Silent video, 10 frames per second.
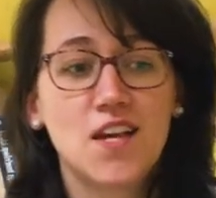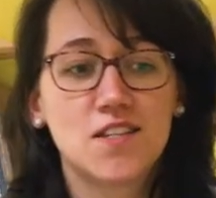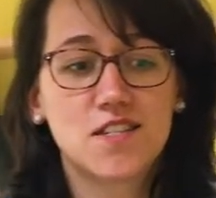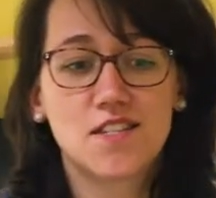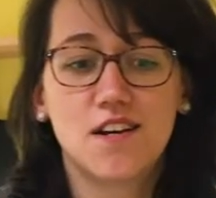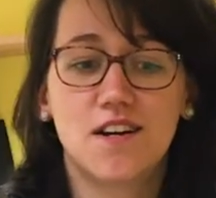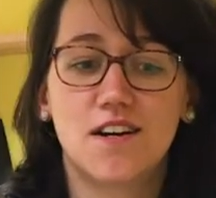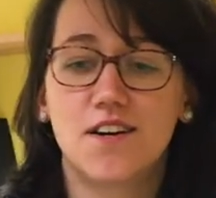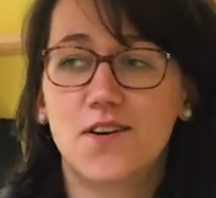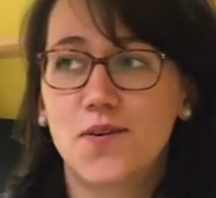
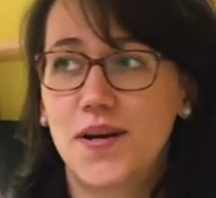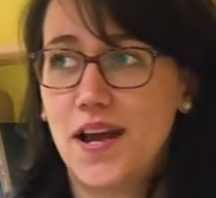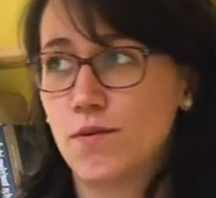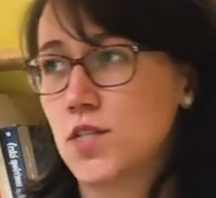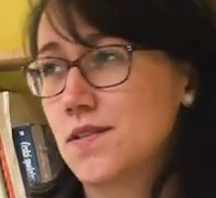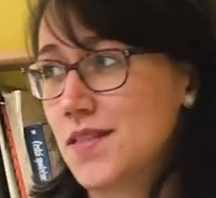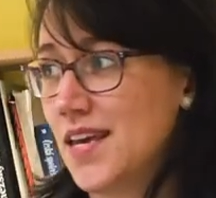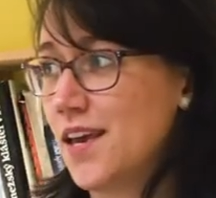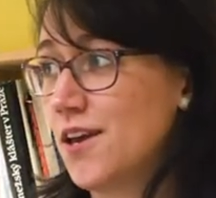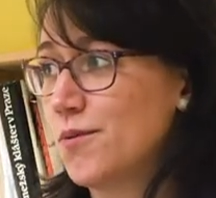So when I was
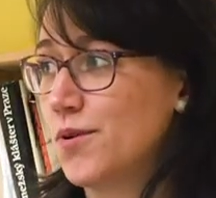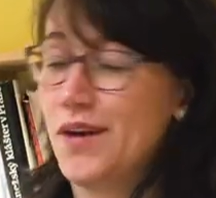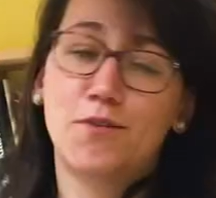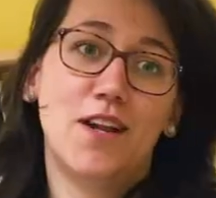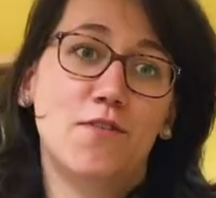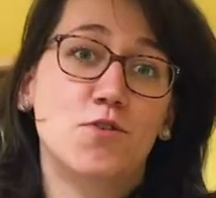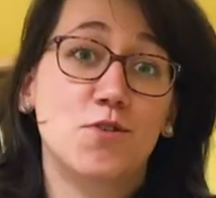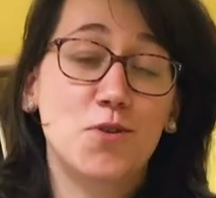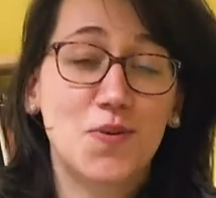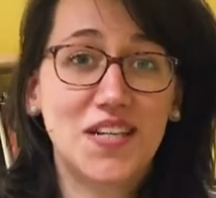thinking what I would love
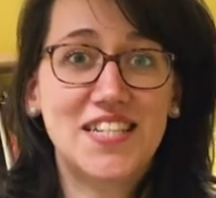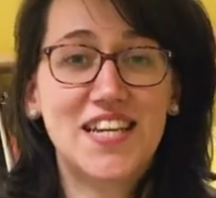to do one